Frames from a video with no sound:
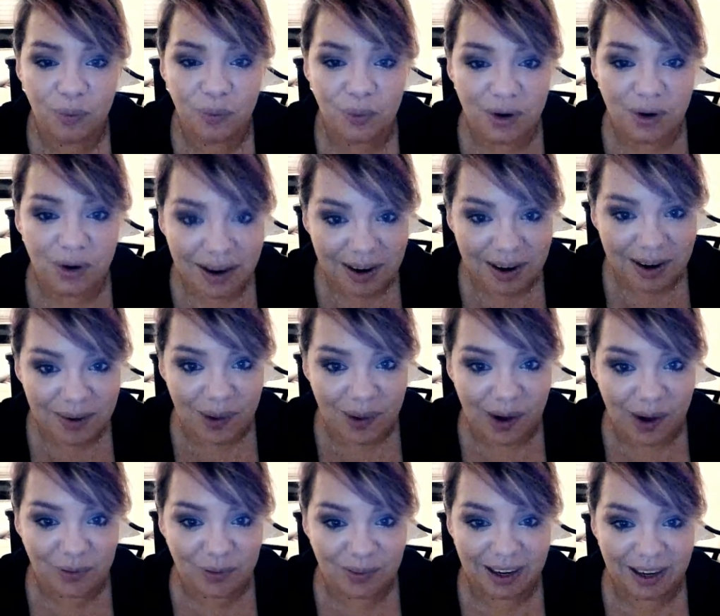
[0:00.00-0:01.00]
worried
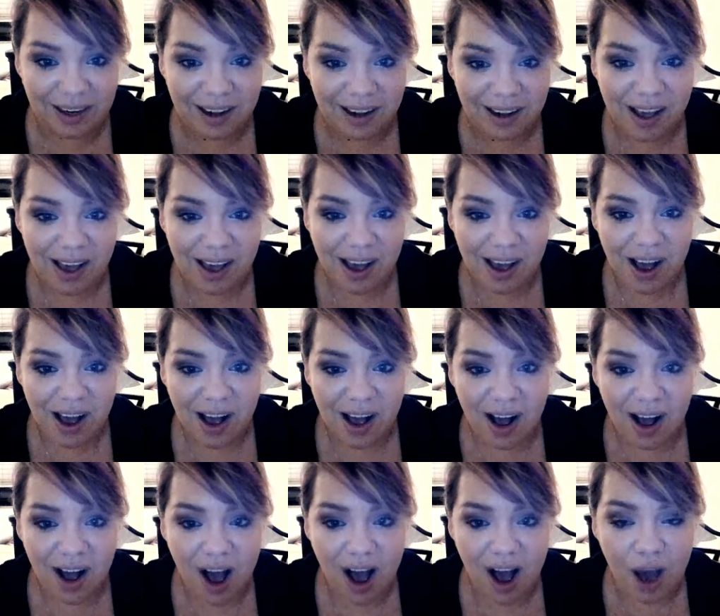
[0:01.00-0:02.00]
about me,
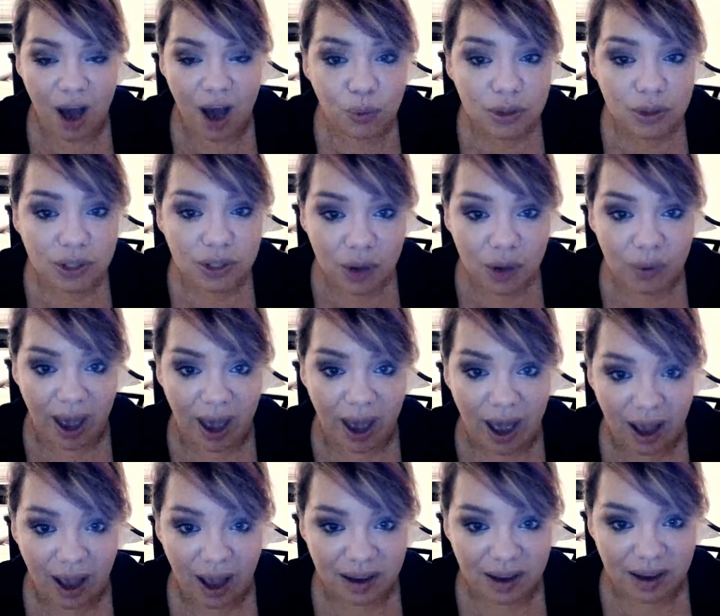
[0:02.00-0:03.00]
I was
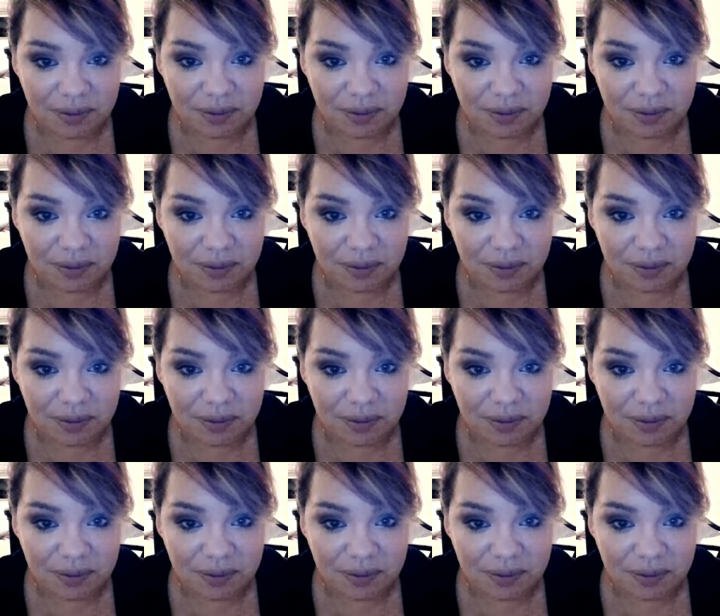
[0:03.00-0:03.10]
okay.